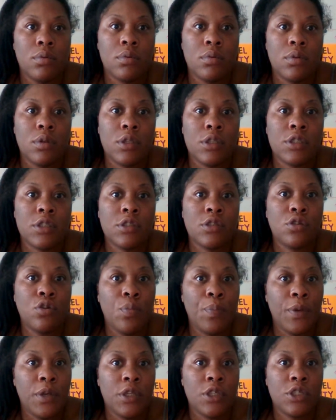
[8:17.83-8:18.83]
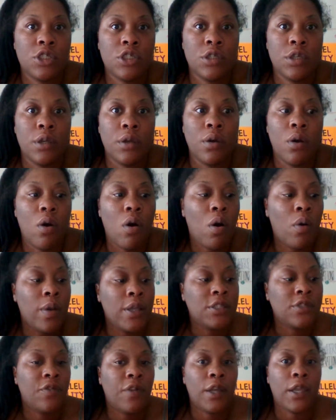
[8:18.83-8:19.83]
The stupidest shit
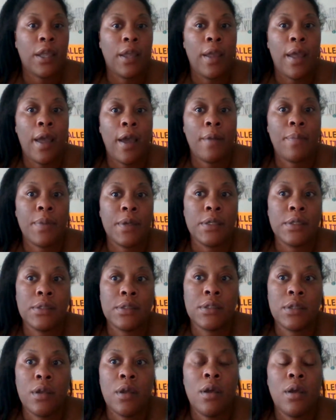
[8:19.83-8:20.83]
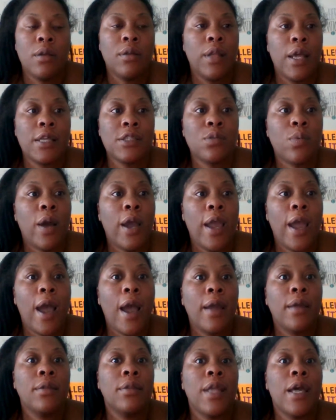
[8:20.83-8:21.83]
always fucking happens. That's
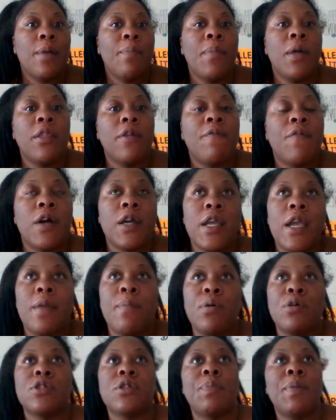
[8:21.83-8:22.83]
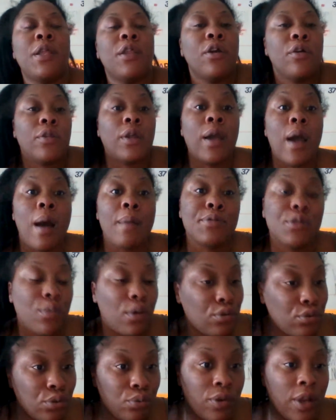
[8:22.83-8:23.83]
why that motherfucker ain't supposed to be there. The cops
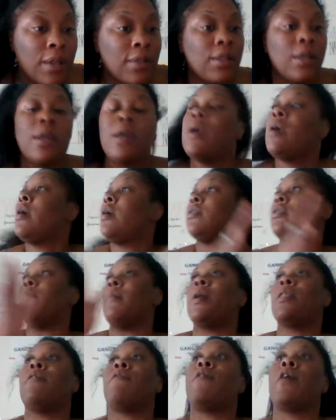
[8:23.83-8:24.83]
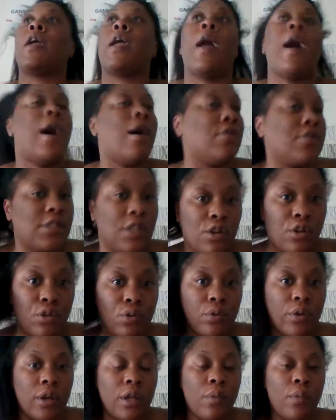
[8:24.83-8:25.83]
won't do nothing. The motherfucking housing
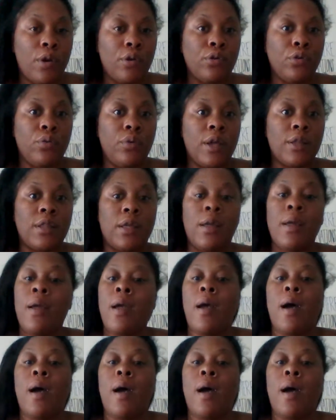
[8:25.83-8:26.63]
authority won't do nothing.